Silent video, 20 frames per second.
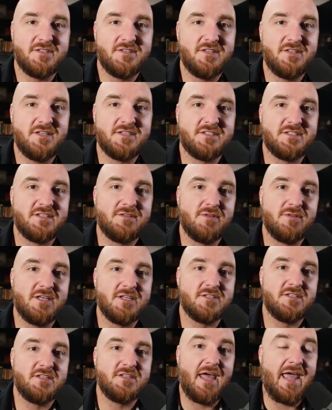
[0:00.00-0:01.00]
This
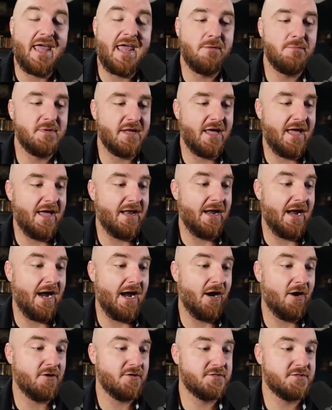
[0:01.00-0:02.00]
is aimed at
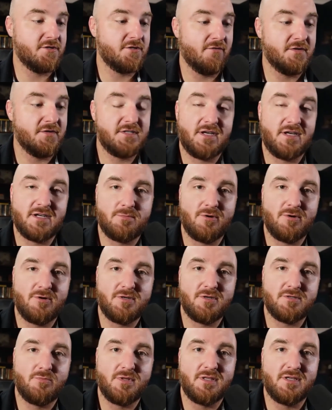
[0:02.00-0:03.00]
our service
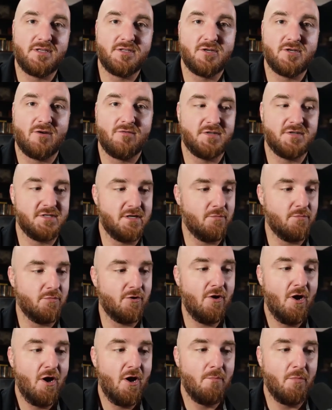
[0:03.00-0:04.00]
experts within Service
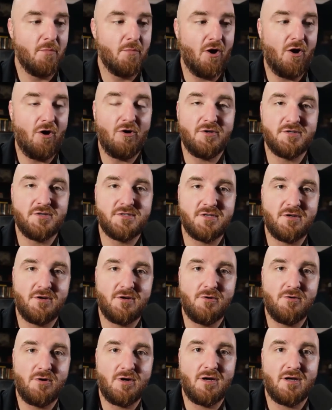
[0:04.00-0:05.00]
Emperor, but
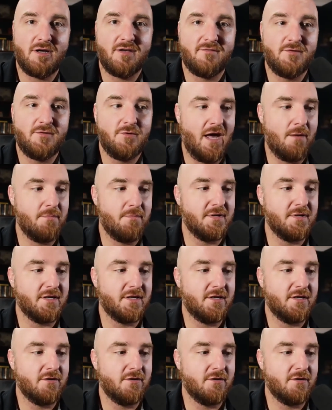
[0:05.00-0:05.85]
also if you happen to